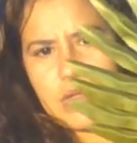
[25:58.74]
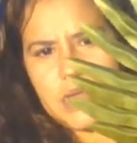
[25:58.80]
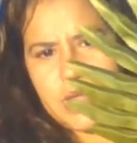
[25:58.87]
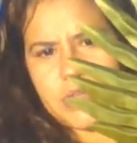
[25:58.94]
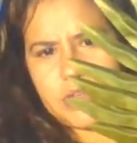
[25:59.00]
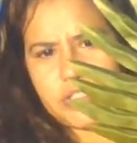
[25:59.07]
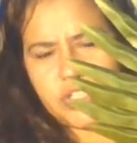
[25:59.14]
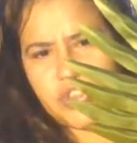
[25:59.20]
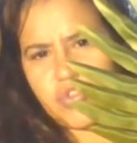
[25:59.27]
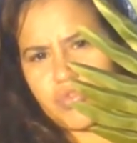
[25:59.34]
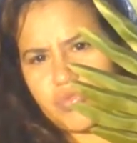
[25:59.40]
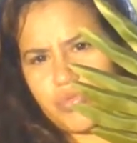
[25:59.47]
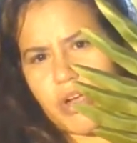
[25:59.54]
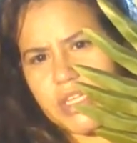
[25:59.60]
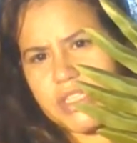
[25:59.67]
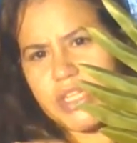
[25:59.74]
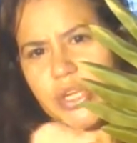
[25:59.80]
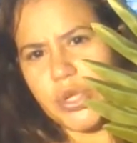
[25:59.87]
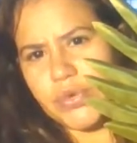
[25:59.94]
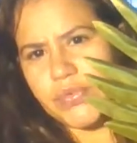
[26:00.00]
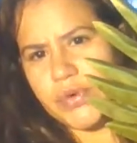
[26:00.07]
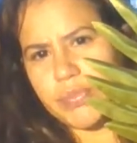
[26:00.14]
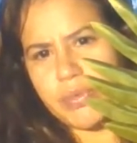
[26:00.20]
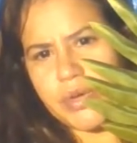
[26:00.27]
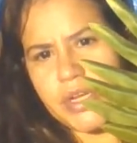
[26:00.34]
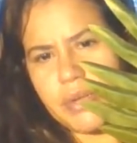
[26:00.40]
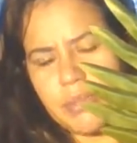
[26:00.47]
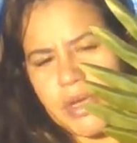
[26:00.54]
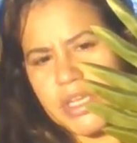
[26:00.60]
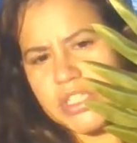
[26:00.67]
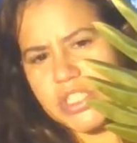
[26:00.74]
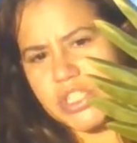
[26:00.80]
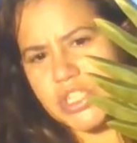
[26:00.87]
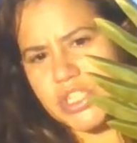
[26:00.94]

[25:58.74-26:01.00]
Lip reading: I just crossed it over pretty much